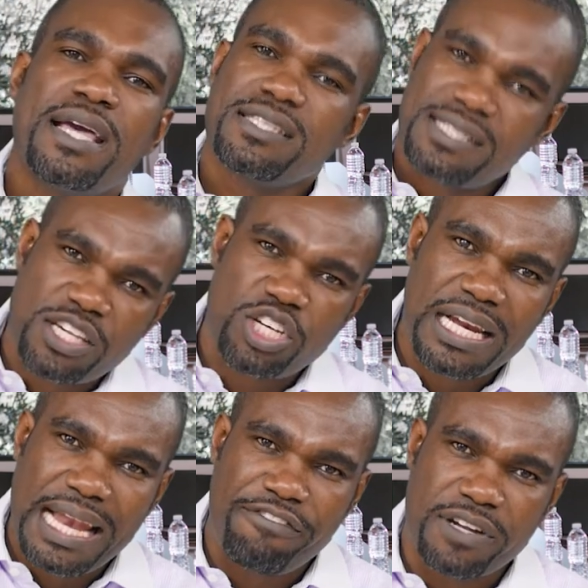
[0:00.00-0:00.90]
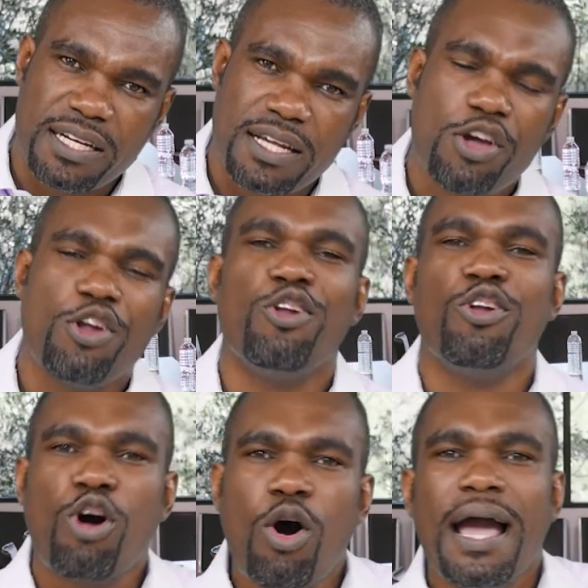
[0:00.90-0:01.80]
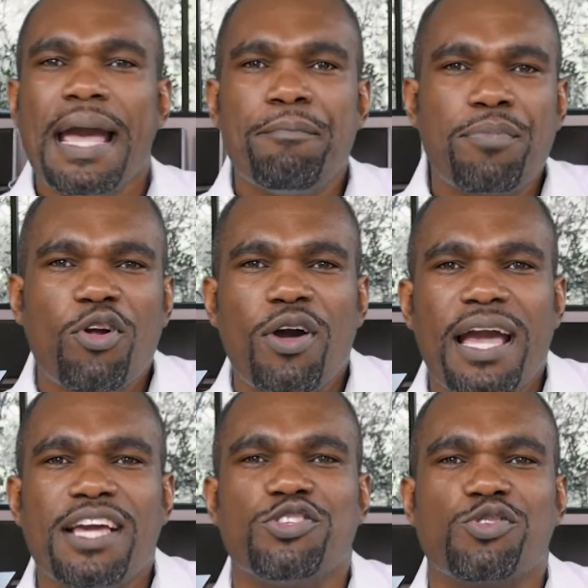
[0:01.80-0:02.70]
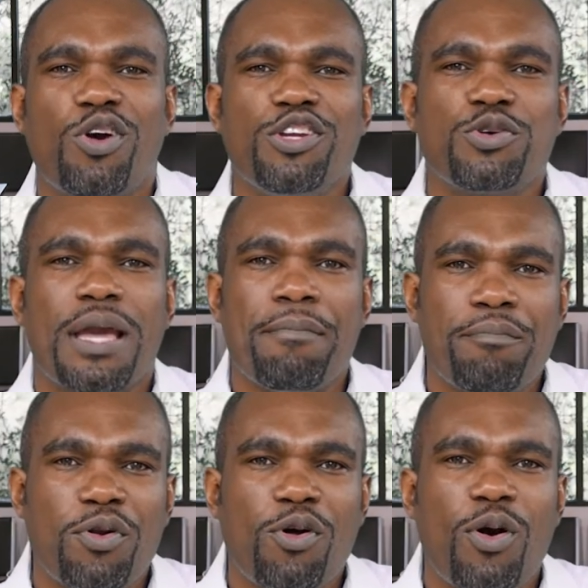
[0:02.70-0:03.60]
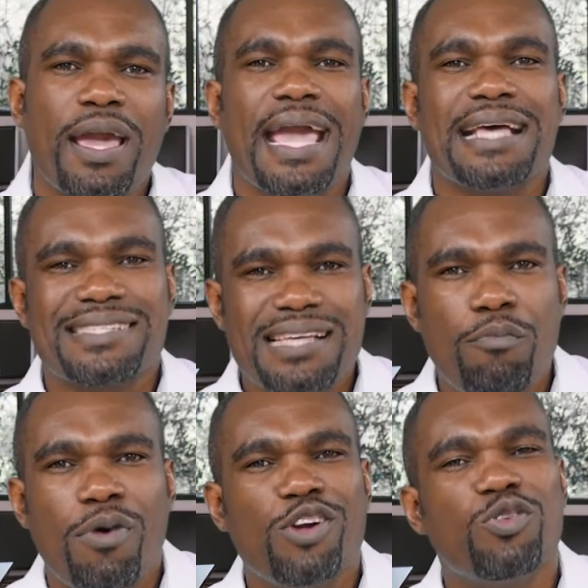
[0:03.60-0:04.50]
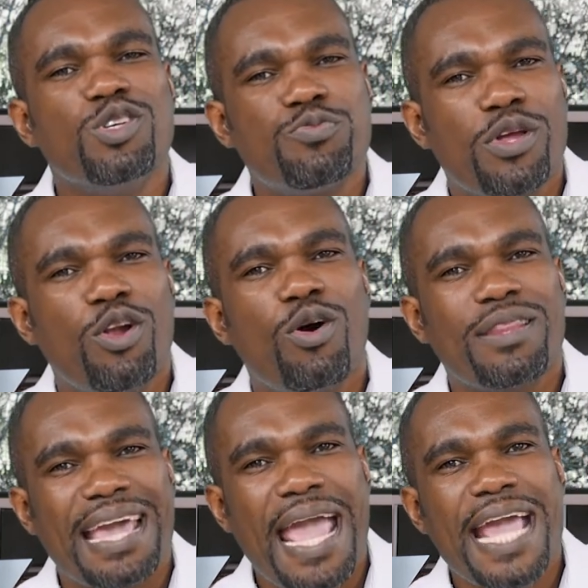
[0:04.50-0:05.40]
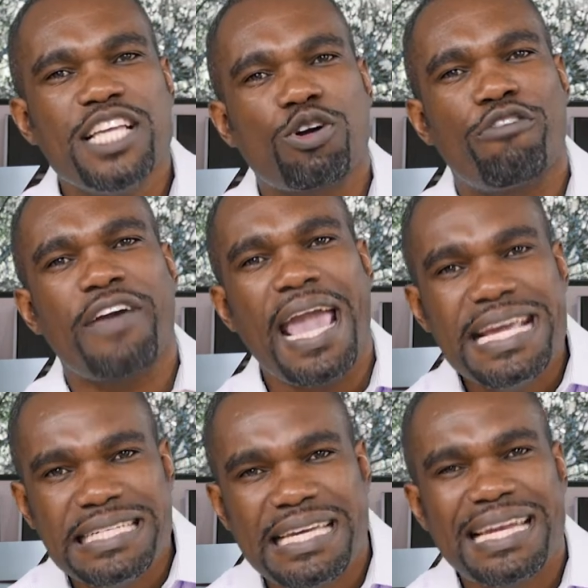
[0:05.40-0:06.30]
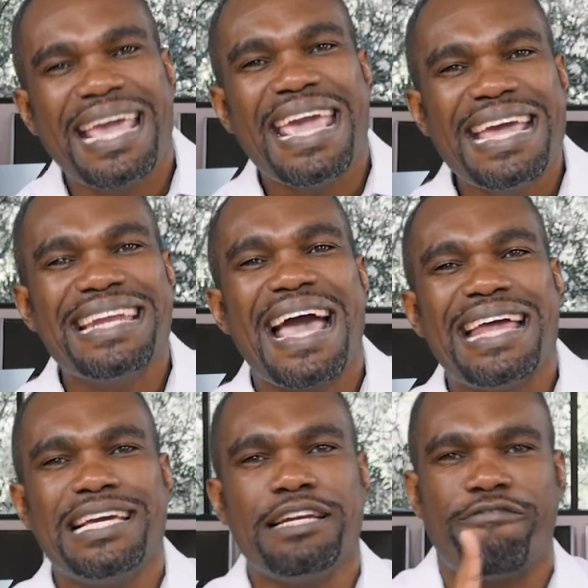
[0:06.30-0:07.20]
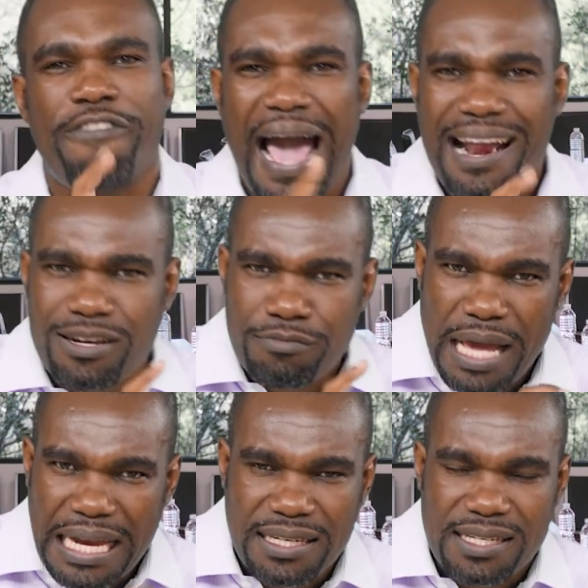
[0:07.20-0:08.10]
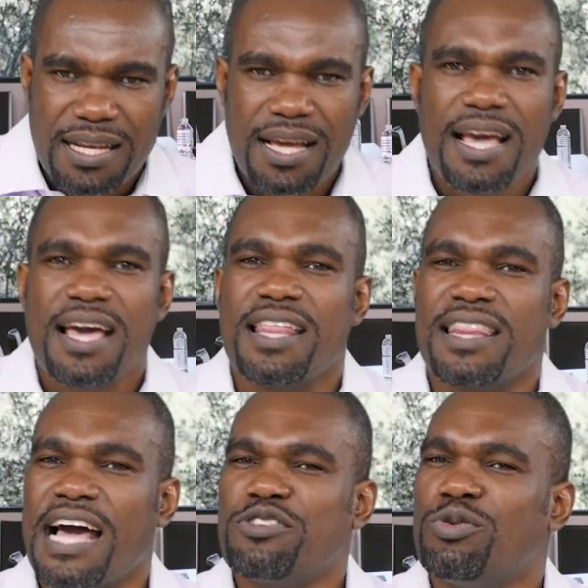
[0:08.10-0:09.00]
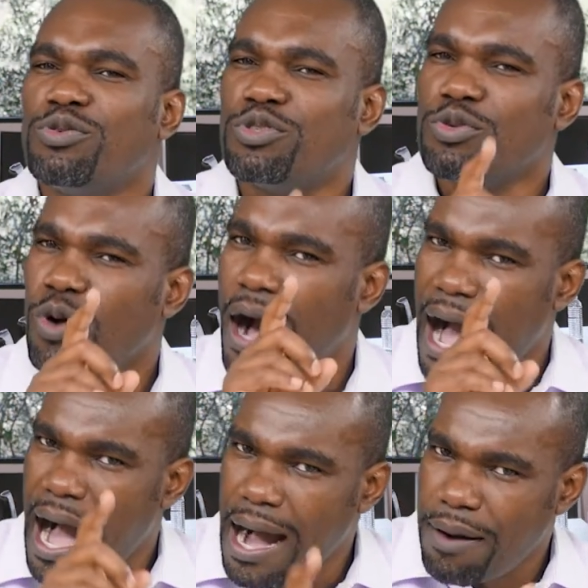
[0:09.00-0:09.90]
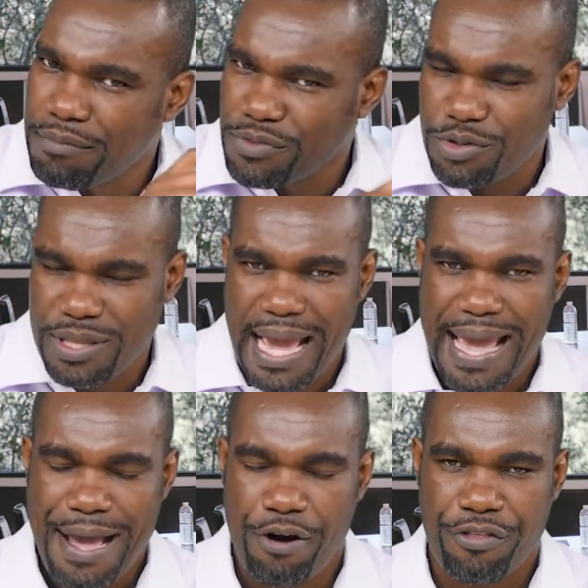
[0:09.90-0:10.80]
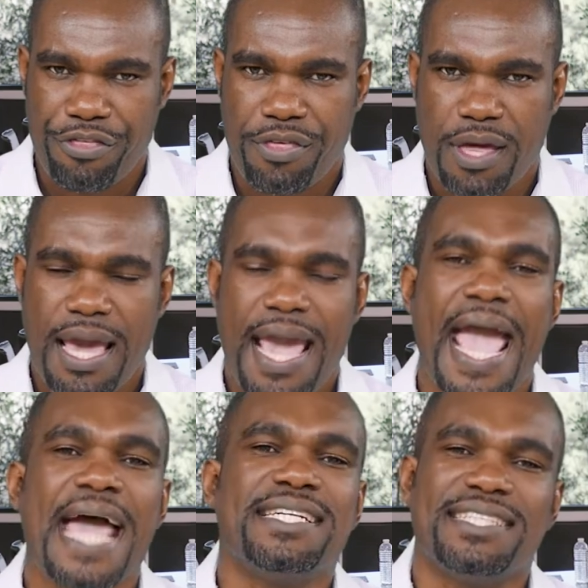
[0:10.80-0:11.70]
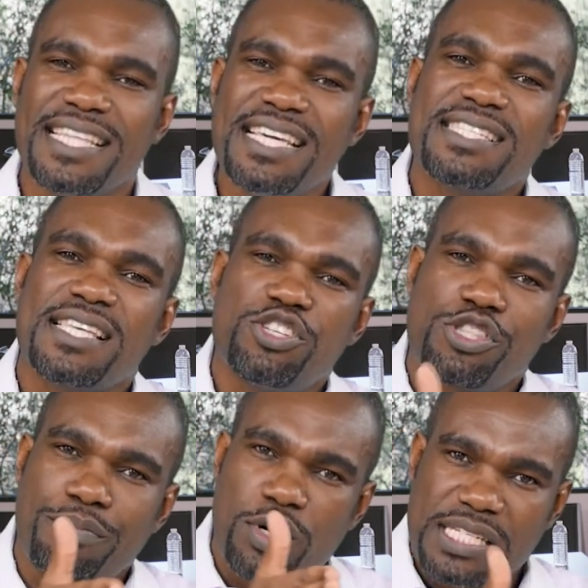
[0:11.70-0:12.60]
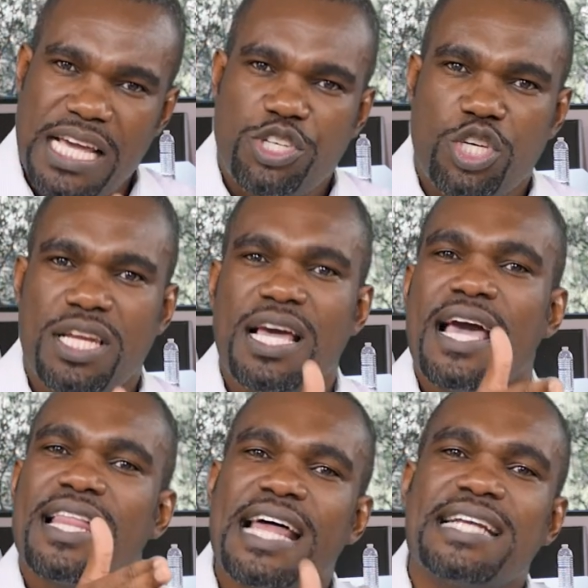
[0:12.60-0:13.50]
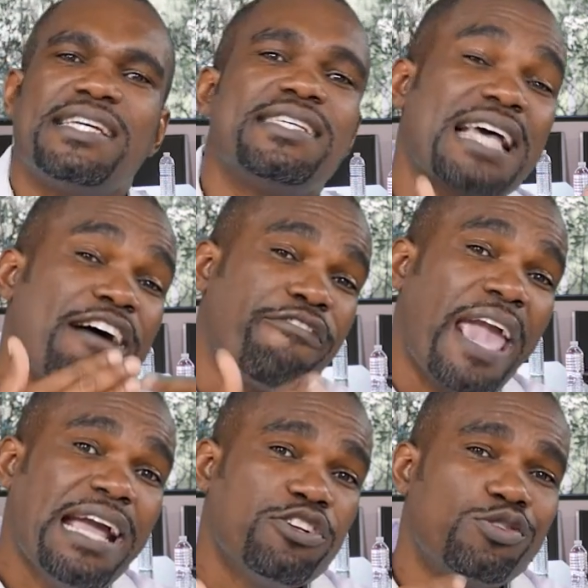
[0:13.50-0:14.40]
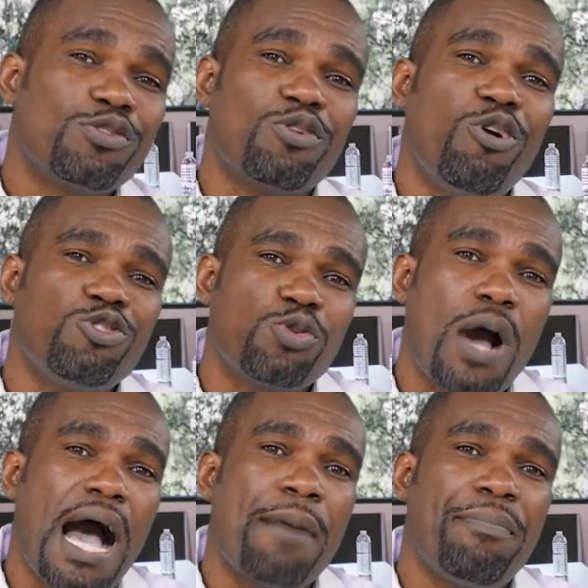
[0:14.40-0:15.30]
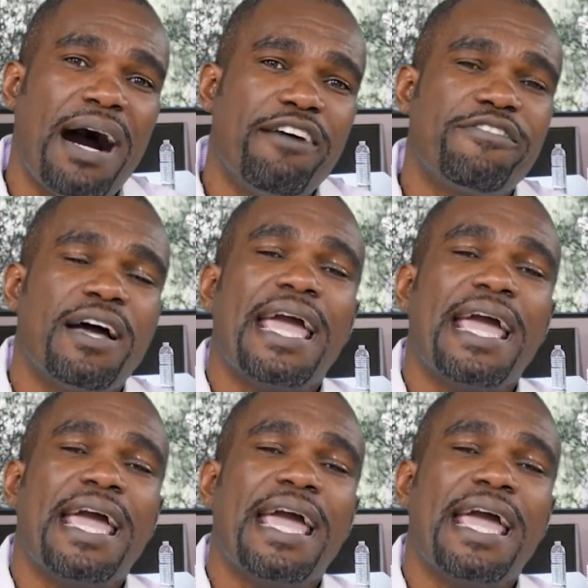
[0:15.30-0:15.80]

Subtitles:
Section 11, no employer is going to employ someone who is below the age of 18 in an environment that could do harm to their health. And this is the protection that is availed to those who are above